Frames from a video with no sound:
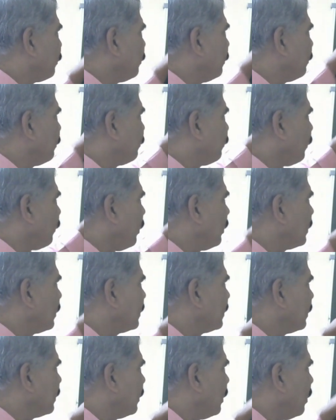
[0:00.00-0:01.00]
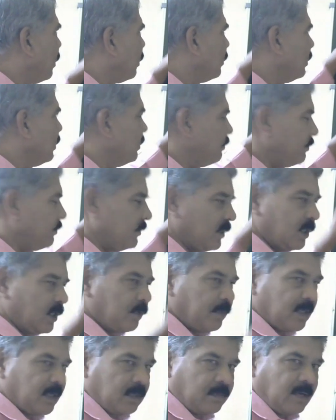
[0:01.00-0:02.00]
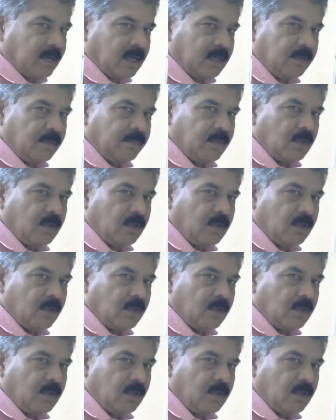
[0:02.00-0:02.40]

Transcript: faults on this bus bar.